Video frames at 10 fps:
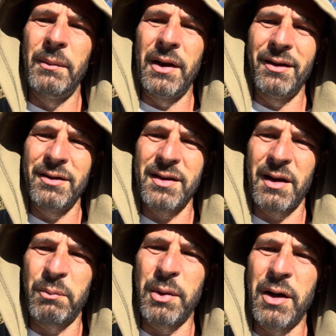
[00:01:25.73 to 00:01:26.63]
I mean, there's
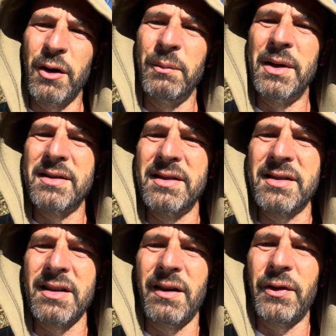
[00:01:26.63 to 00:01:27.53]
pyramids and
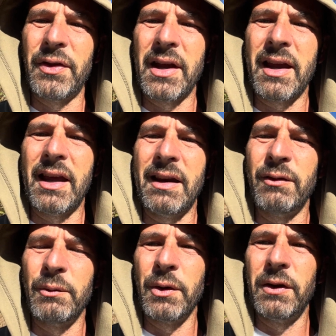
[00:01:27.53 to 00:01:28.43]
stuff that they can't
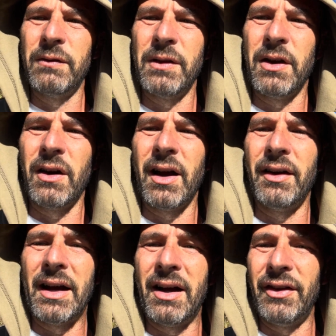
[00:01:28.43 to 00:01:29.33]
even really figure
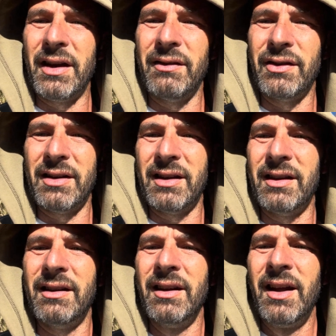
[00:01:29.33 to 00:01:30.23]
out how they even did.